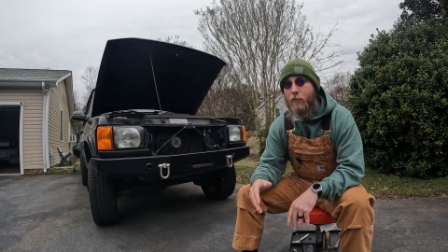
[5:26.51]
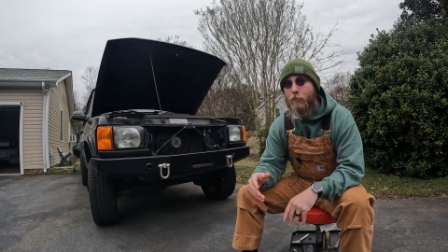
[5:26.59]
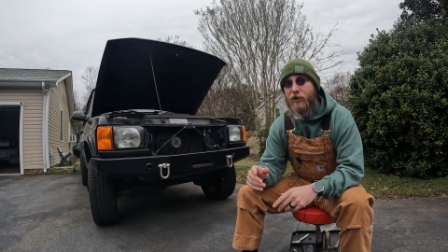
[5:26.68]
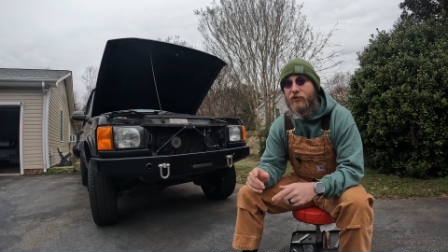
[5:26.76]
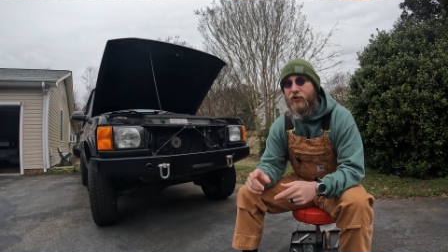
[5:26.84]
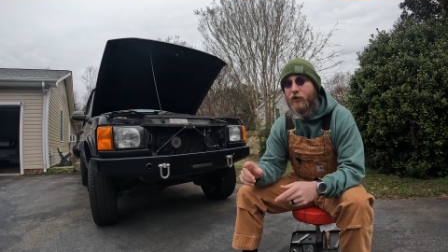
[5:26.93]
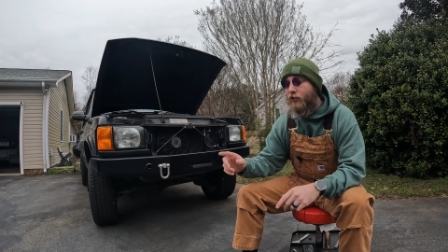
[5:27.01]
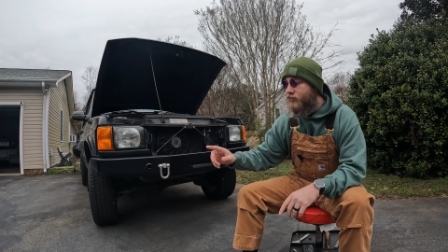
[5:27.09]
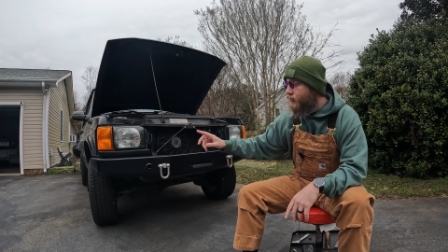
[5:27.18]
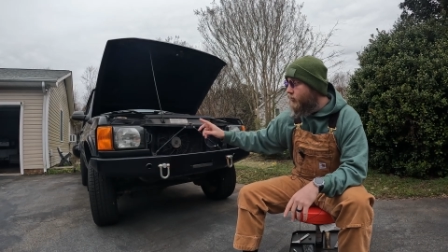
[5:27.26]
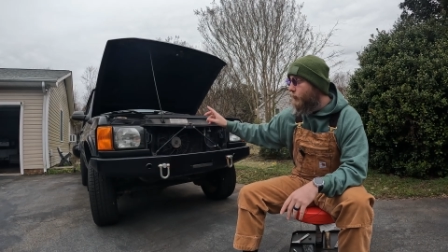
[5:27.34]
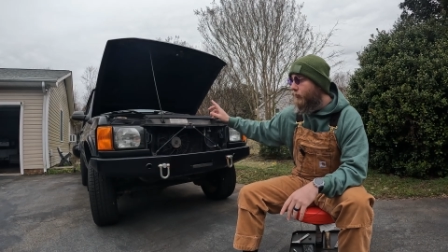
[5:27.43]
but there is
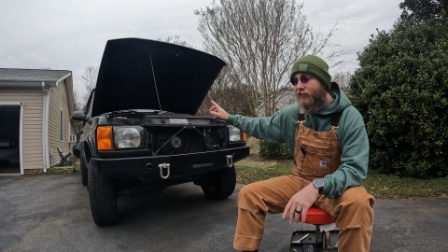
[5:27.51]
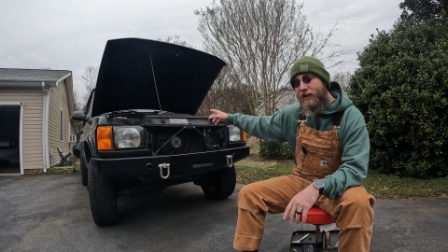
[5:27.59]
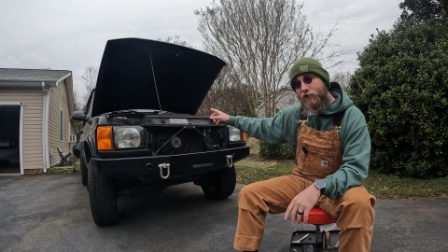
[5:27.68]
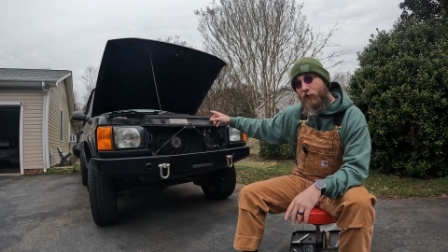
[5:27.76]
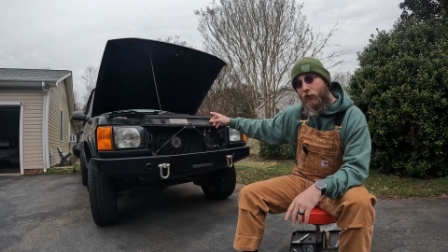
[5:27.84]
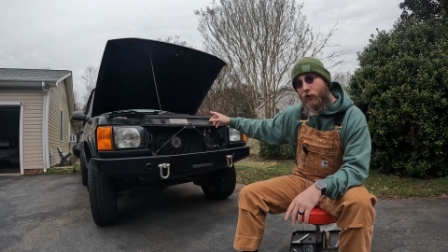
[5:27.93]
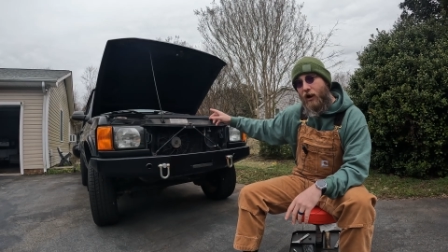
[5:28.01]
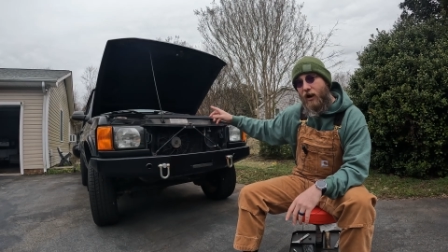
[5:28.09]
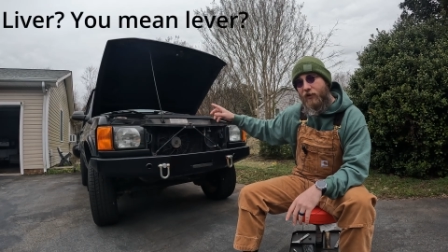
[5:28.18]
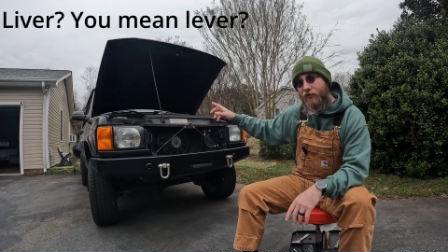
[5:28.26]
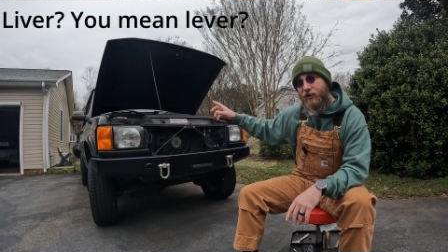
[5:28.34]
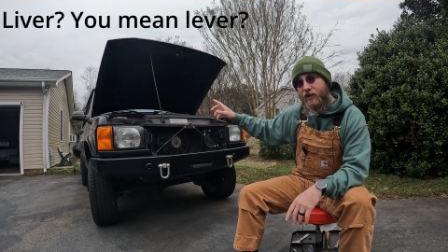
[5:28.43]
no lever
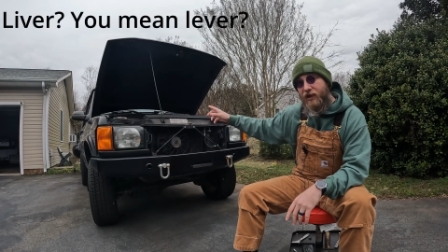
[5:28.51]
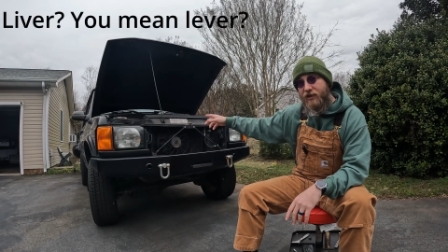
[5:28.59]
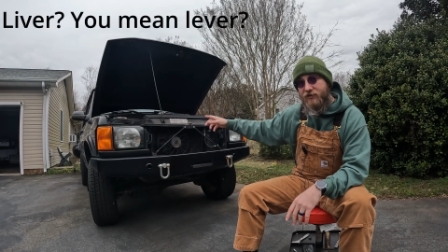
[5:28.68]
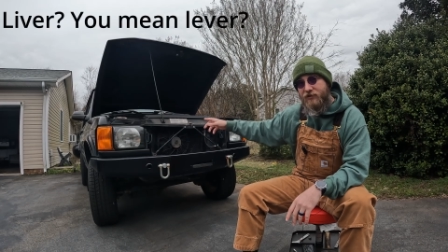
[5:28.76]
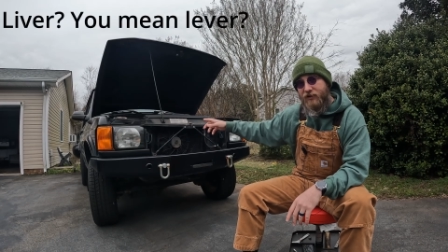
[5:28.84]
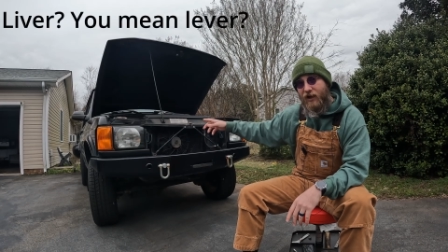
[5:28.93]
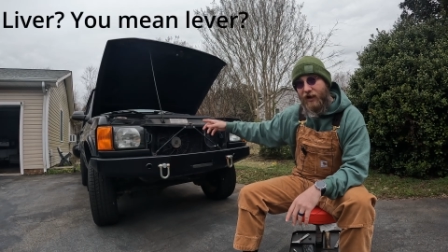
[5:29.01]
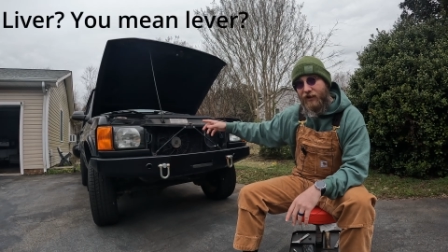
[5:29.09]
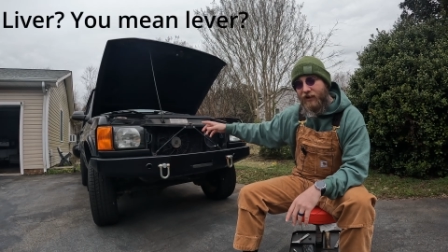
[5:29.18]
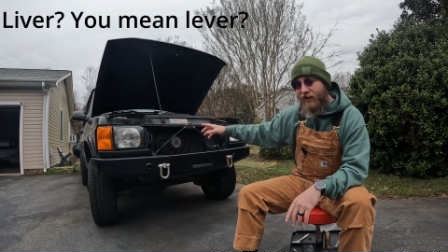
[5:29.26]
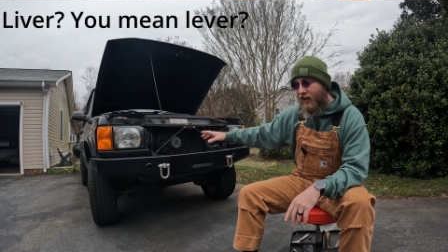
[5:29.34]
on the inside.